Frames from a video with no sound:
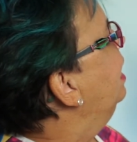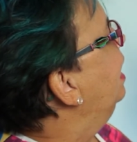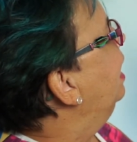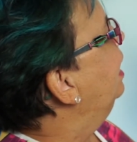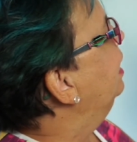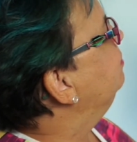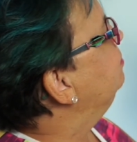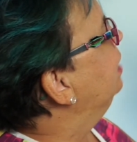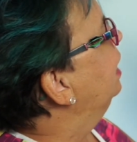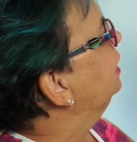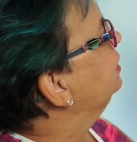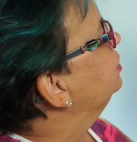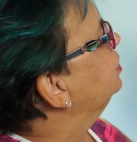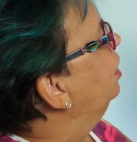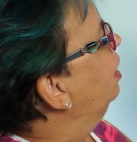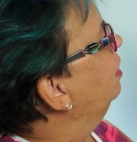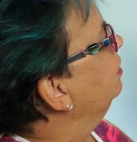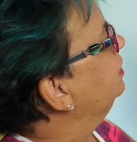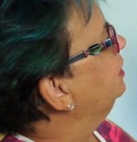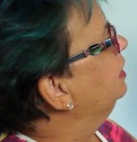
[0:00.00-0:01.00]
I'm not
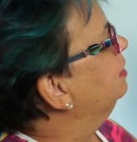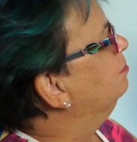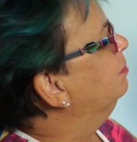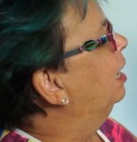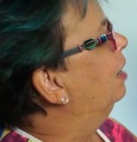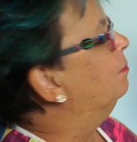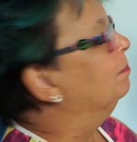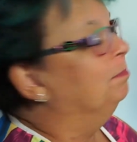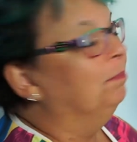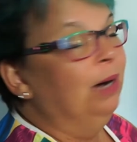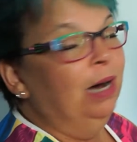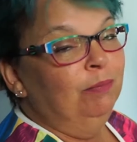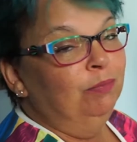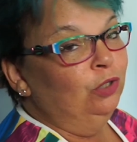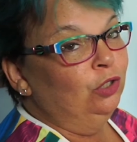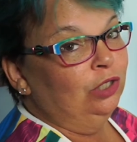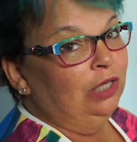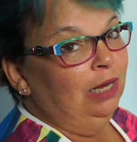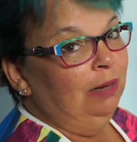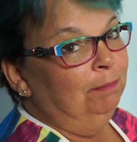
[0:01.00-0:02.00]
talking about
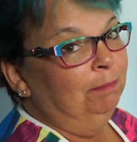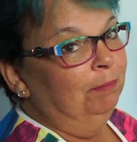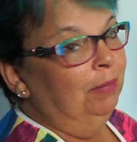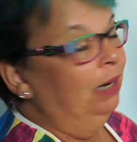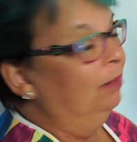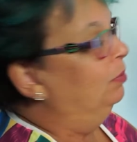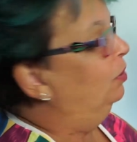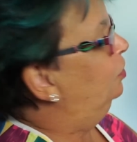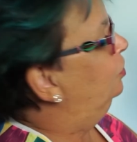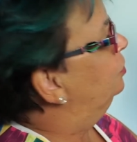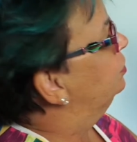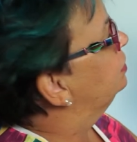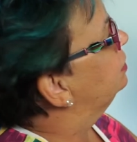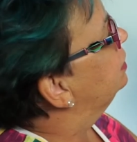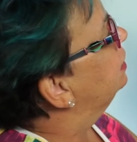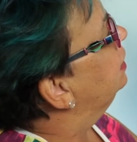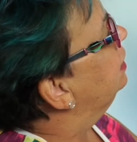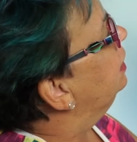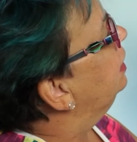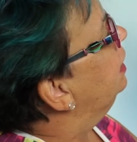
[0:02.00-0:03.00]
bubblegum bubbles.
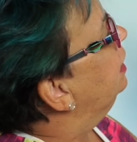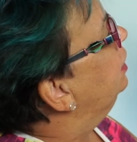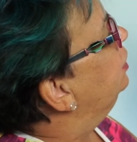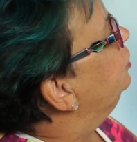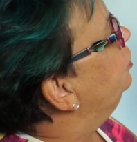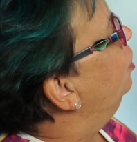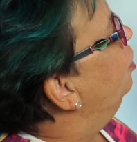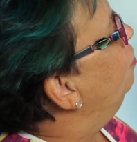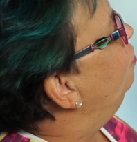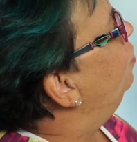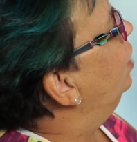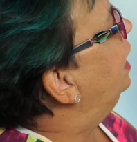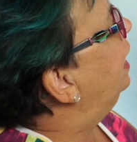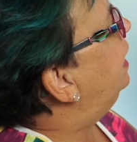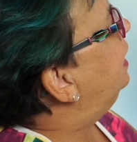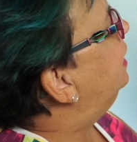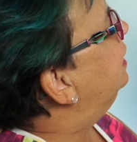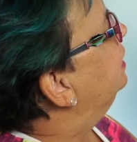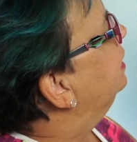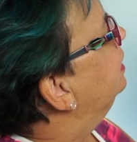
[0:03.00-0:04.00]
No
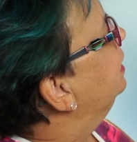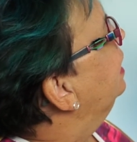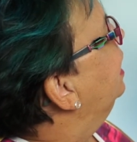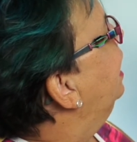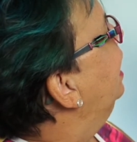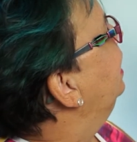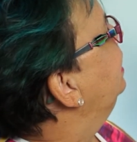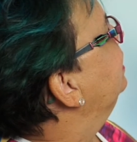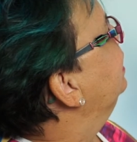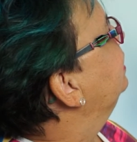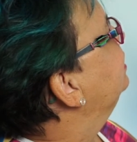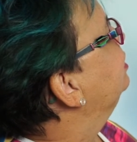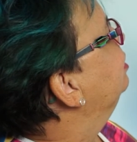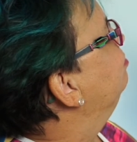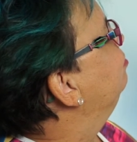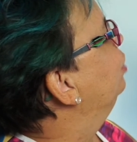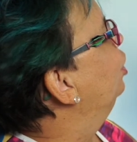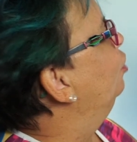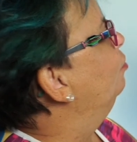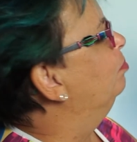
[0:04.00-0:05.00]
way. I like to
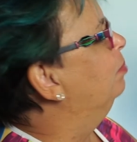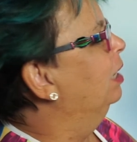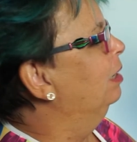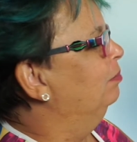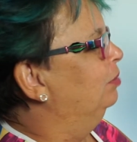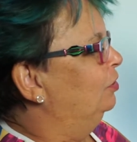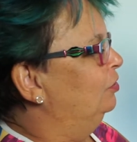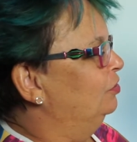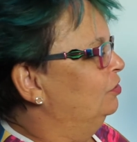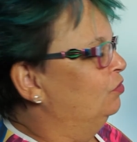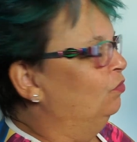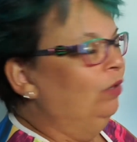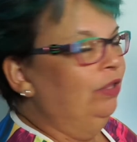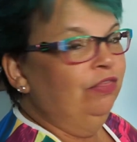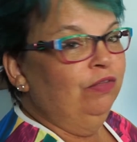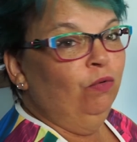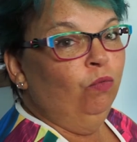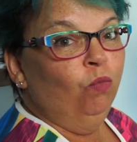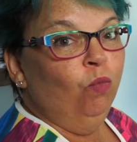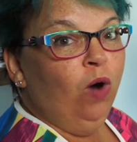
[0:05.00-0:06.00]
blow bubbles with
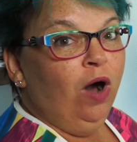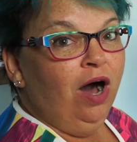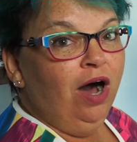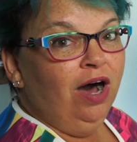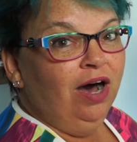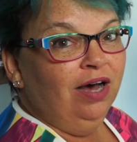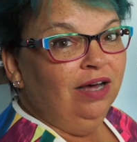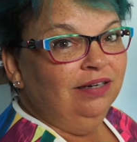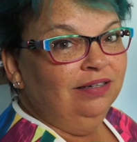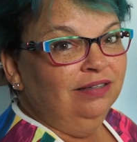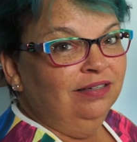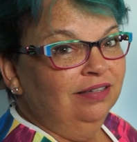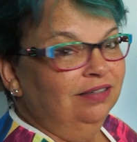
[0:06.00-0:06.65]
a wand.